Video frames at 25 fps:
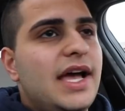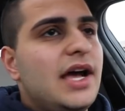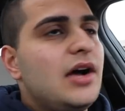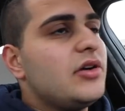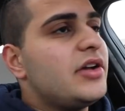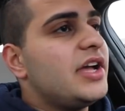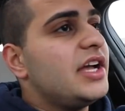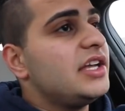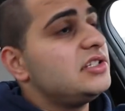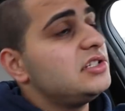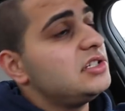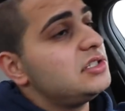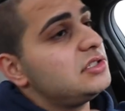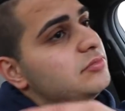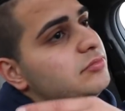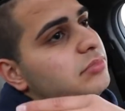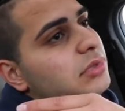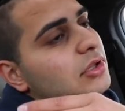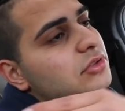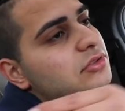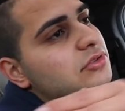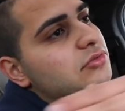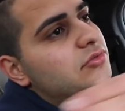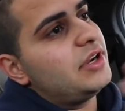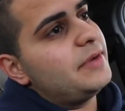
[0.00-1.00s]
Hellcat just
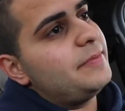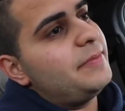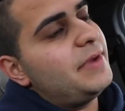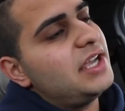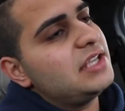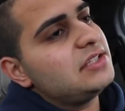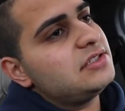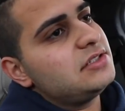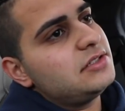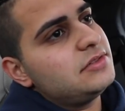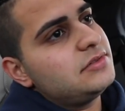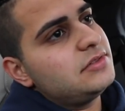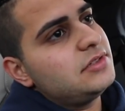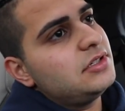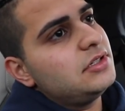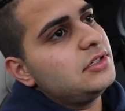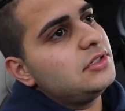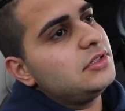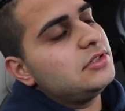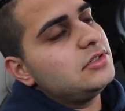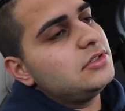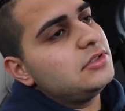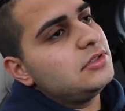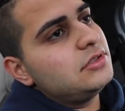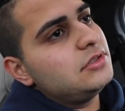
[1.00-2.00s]
blows right past it.
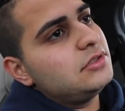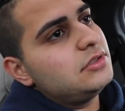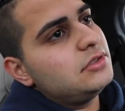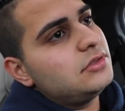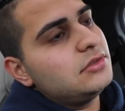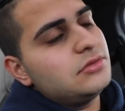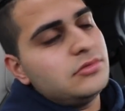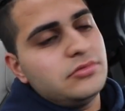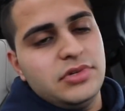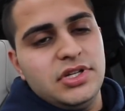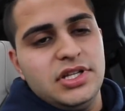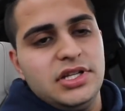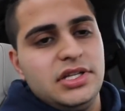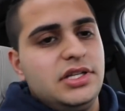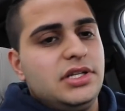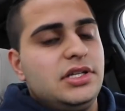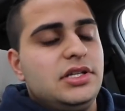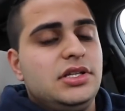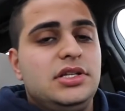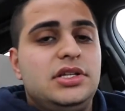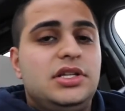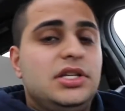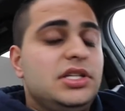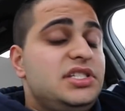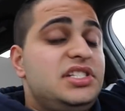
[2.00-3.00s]
Really,
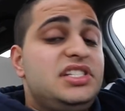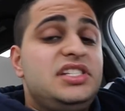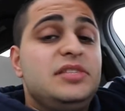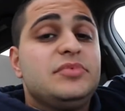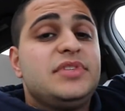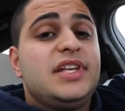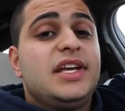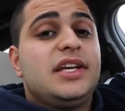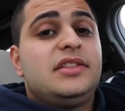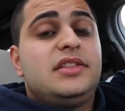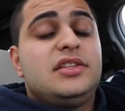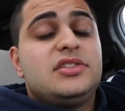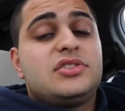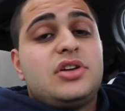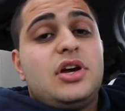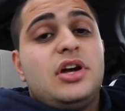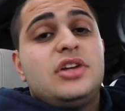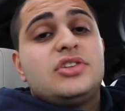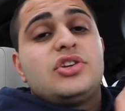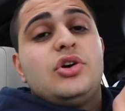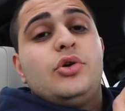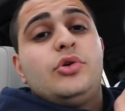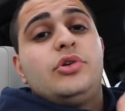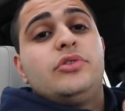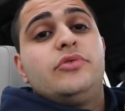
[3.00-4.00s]
it seems like this car
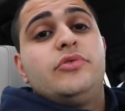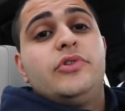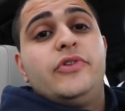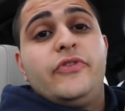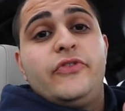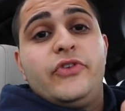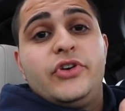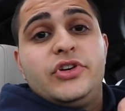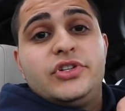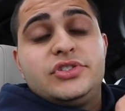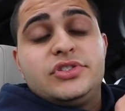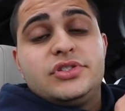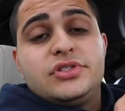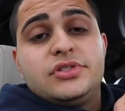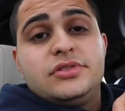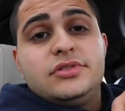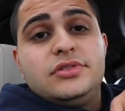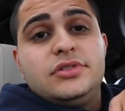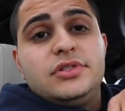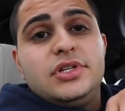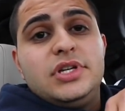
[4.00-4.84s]
is going in reverse.